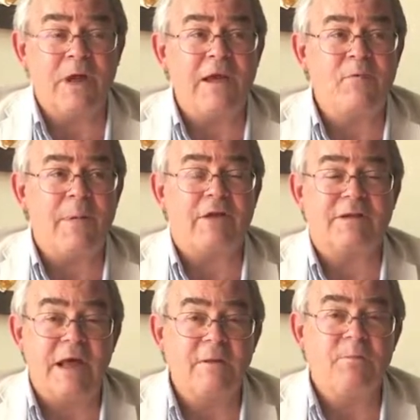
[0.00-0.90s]
We have
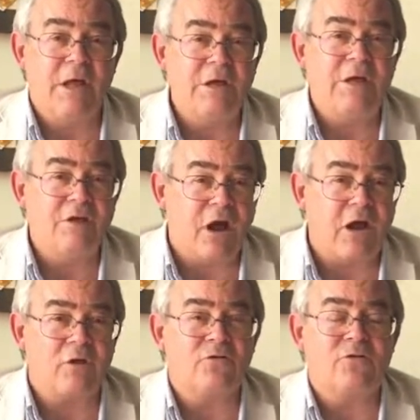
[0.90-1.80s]
about $10 million
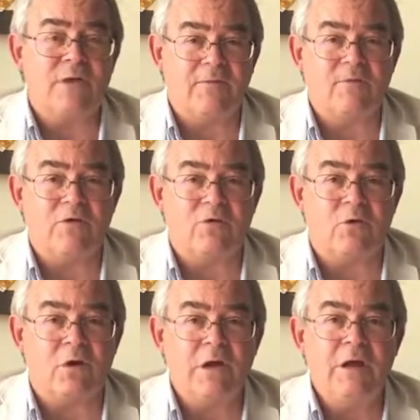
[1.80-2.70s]
of
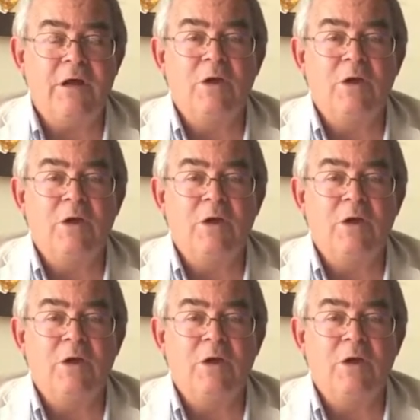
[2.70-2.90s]
inventory.